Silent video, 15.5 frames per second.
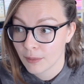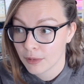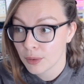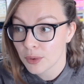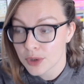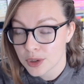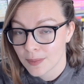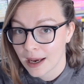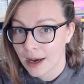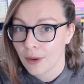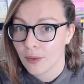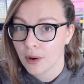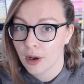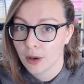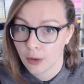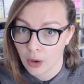thought
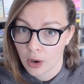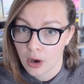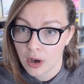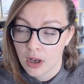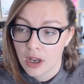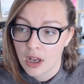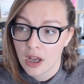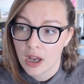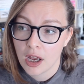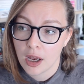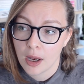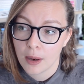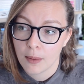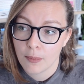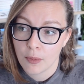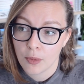about a lot,
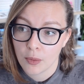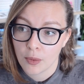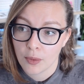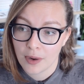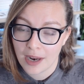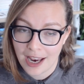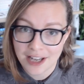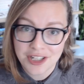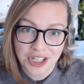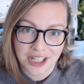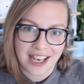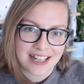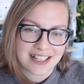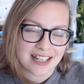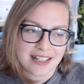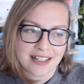or
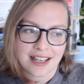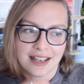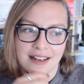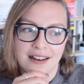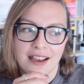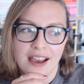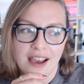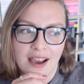educated in.